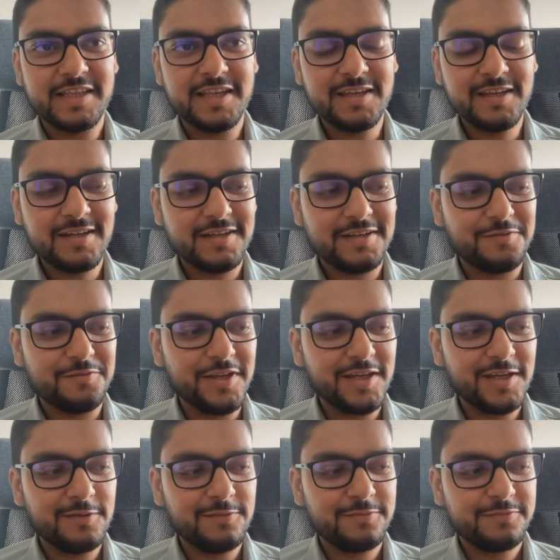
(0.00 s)
think we
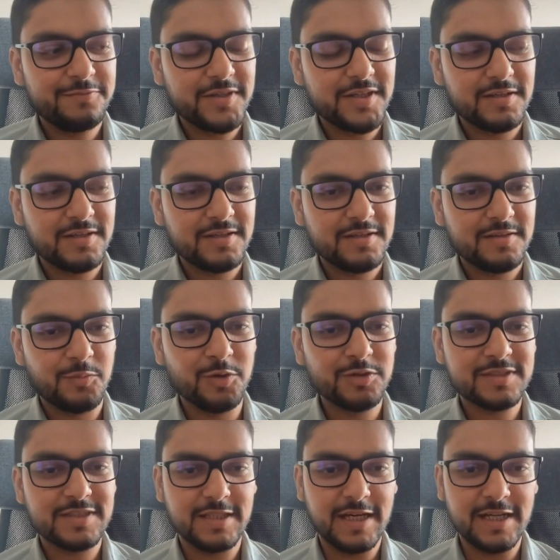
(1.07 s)
have, both
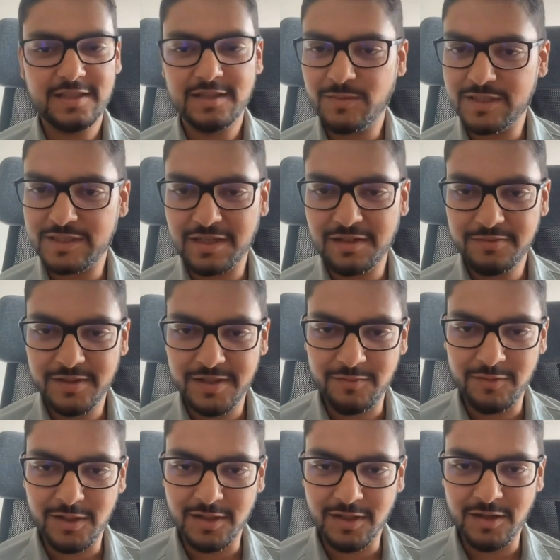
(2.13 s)
Siddharth and myself have
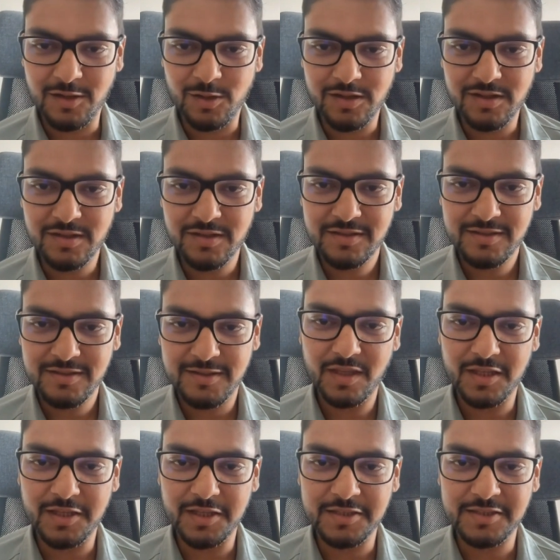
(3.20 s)
learned a lot.
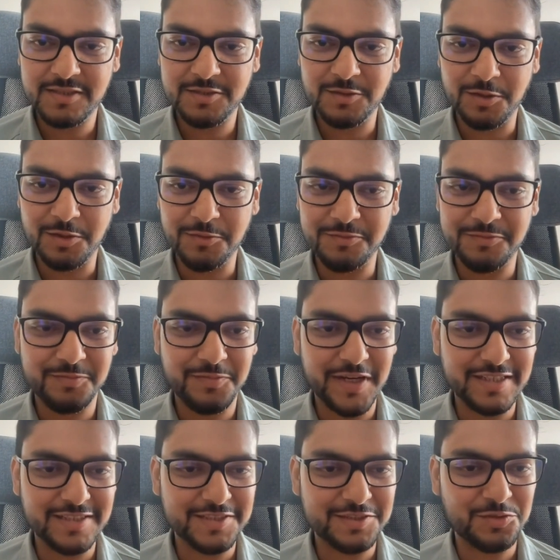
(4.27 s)
This sort of
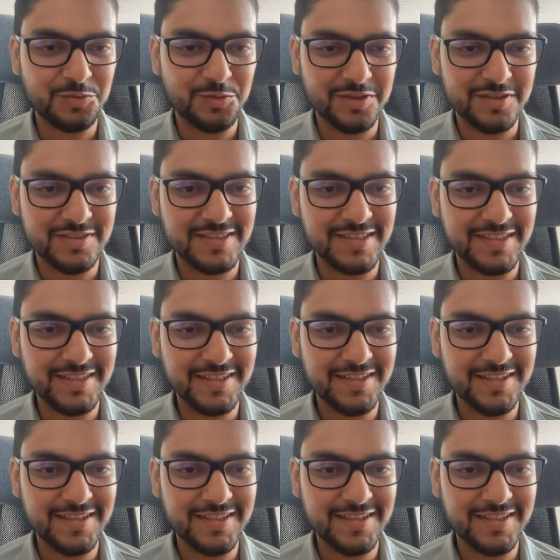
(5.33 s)
brings us towards the